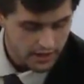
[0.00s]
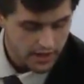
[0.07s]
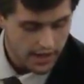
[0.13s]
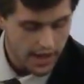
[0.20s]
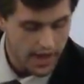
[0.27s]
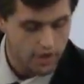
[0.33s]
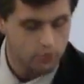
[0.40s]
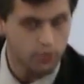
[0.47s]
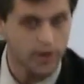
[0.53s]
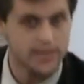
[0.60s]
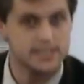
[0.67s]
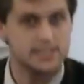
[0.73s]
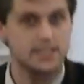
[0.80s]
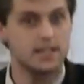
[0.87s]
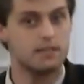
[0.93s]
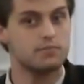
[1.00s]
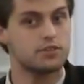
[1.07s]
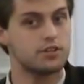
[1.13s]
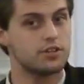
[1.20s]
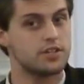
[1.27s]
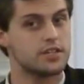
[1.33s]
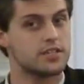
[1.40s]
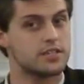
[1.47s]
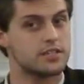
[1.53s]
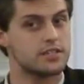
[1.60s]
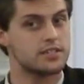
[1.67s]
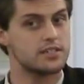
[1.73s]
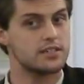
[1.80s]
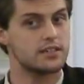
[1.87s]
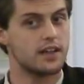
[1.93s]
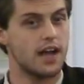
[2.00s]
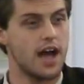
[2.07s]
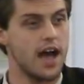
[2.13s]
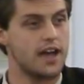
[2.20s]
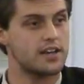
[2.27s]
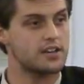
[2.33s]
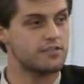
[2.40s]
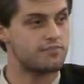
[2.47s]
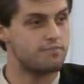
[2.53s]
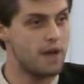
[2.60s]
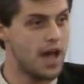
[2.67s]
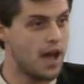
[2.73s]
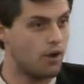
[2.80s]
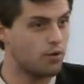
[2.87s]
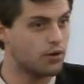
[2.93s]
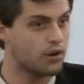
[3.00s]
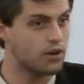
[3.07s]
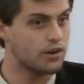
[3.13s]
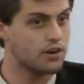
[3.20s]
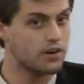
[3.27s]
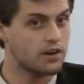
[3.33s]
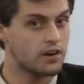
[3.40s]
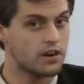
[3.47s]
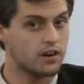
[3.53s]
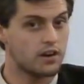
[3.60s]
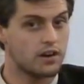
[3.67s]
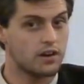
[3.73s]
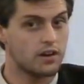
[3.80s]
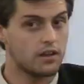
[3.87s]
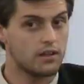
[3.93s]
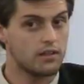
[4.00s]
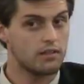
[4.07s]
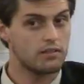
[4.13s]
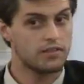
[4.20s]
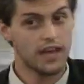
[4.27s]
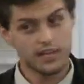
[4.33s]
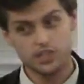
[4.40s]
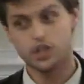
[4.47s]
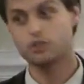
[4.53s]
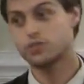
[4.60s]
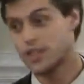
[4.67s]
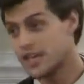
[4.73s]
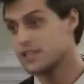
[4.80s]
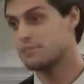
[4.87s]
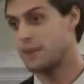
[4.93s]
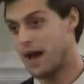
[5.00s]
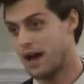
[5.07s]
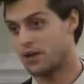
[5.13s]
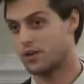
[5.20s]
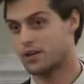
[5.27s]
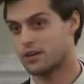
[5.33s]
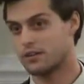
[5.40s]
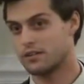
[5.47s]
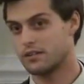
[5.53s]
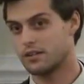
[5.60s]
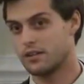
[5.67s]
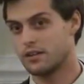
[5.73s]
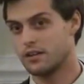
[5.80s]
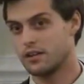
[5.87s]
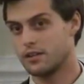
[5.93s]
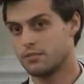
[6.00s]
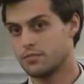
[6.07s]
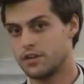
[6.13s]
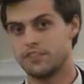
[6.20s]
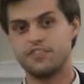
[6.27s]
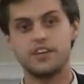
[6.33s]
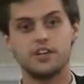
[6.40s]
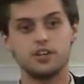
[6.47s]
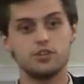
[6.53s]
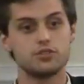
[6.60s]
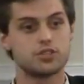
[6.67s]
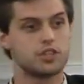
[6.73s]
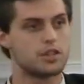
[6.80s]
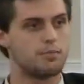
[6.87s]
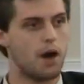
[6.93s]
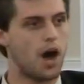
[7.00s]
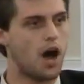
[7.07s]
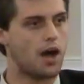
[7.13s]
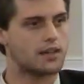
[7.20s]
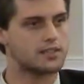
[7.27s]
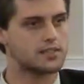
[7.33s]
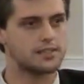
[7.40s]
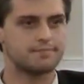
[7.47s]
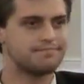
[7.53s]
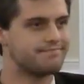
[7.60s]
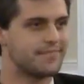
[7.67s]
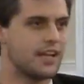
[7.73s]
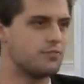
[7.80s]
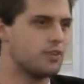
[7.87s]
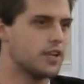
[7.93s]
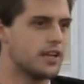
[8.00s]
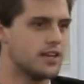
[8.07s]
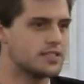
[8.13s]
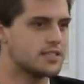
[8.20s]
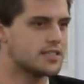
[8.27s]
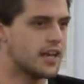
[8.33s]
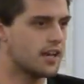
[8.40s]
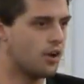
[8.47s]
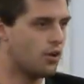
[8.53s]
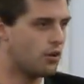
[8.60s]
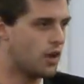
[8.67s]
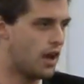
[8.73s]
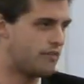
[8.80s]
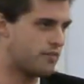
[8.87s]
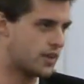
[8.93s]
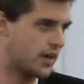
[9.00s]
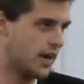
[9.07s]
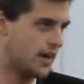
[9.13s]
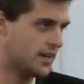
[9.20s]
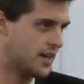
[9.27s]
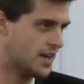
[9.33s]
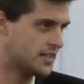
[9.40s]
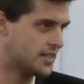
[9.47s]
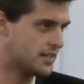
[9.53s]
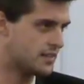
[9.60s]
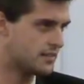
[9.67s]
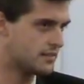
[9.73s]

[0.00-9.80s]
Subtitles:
and raise them to this height of power, that shows His power. But if He had used the boss, that really doesn't say a whole lot for God, does it?